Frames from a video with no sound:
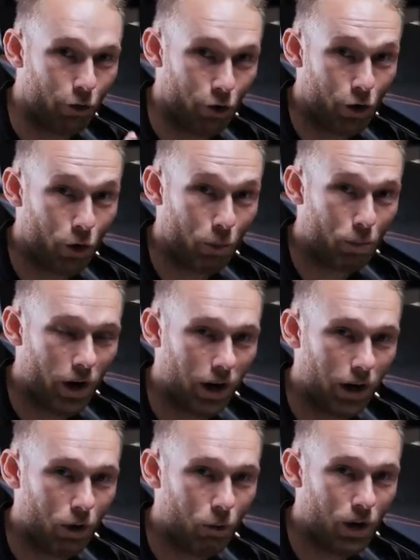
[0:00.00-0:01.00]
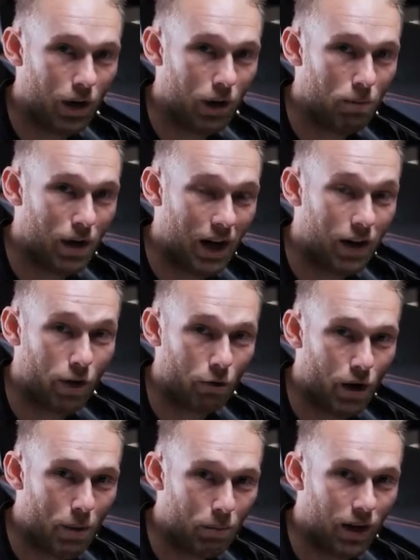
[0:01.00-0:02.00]
for your bike. We made a
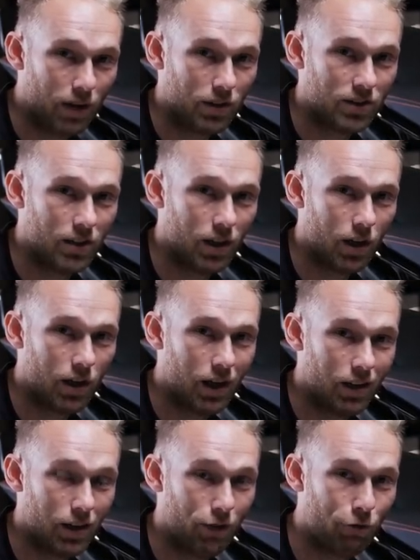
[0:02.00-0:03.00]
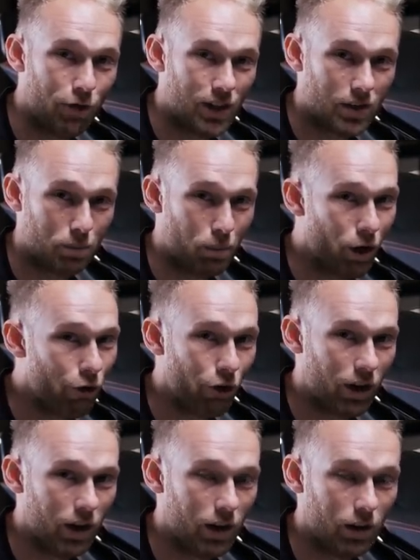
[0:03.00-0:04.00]
replica sticker kit that fits
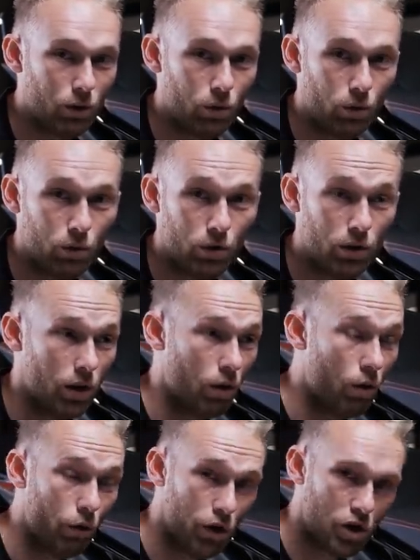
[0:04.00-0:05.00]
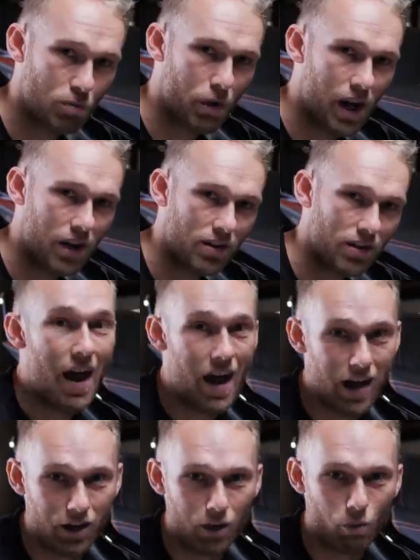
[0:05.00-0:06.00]
perfectly to the orange base
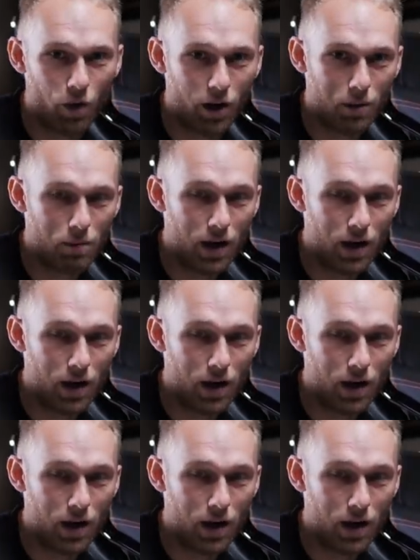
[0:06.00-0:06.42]
and the white